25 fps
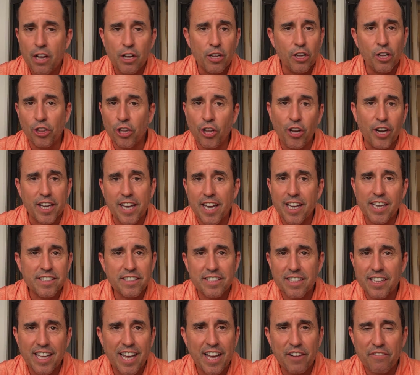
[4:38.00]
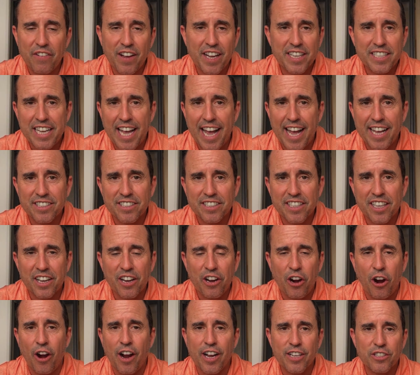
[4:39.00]
Look, isn't that
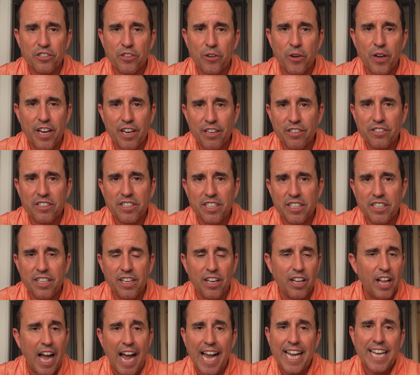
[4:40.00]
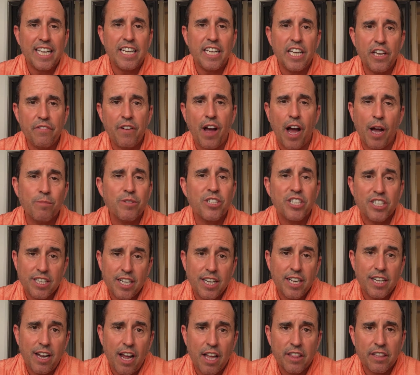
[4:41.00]
fantastic? All right, so here's the deal. I'm
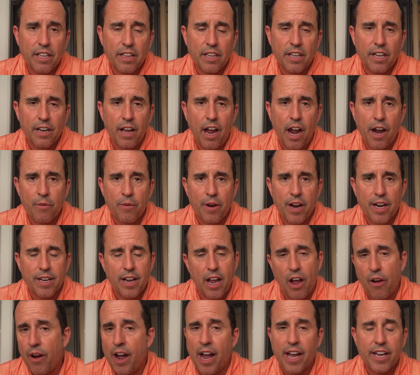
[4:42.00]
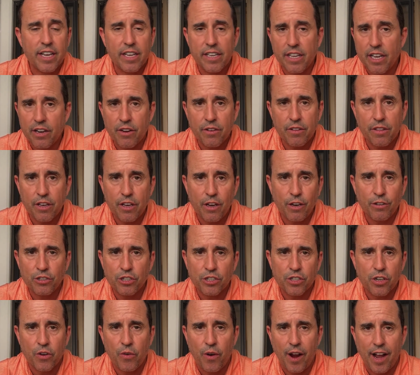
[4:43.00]
sitting on the lanai right now. I can hear the
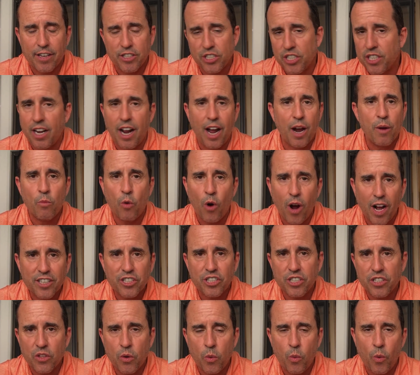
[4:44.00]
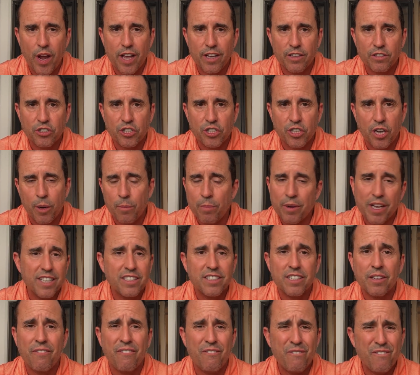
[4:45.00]
ocean crashing. I'm watching the whales jump.
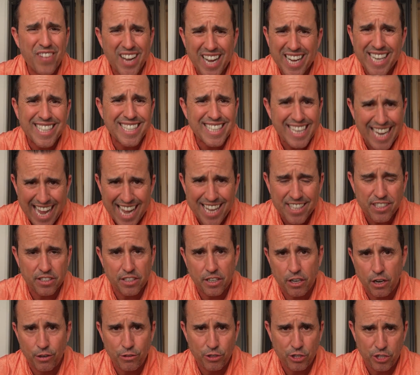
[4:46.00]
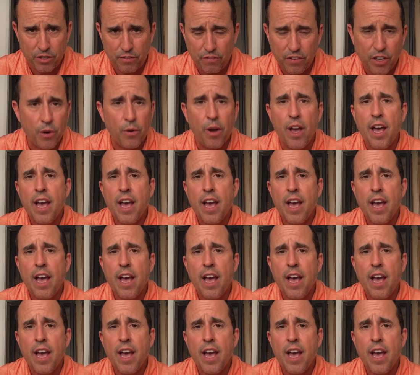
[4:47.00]
It's a fantastic ocean view.